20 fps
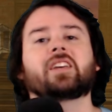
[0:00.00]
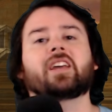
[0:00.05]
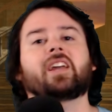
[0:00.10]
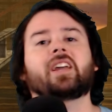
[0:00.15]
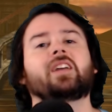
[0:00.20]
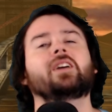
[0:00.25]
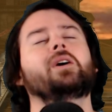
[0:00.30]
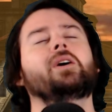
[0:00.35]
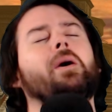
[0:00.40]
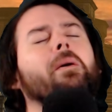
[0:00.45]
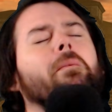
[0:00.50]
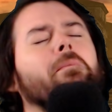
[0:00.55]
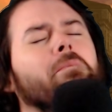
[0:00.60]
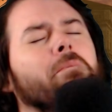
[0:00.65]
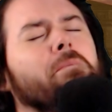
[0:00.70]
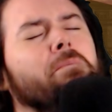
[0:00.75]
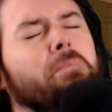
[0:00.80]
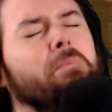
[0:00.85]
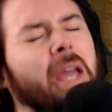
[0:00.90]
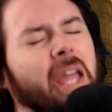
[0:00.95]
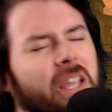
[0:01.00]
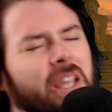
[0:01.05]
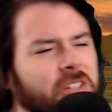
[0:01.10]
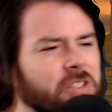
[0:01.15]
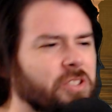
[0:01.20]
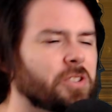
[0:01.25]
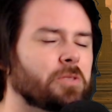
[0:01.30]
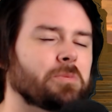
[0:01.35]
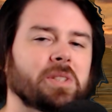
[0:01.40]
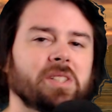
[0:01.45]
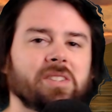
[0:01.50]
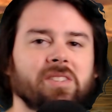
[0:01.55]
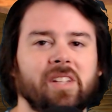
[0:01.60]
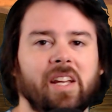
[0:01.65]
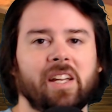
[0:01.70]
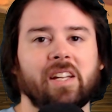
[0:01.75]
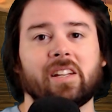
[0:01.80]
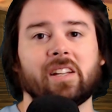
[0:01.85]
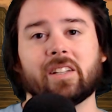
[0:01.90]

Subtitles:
a major mistake,